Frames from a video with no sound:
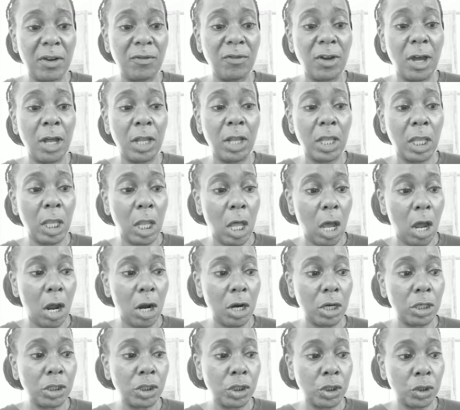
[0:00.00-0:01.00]
of a
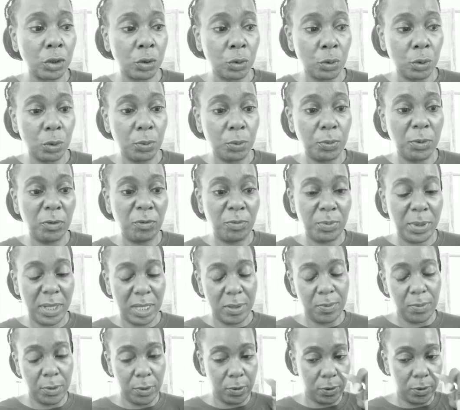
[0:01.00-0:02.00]
large group of people.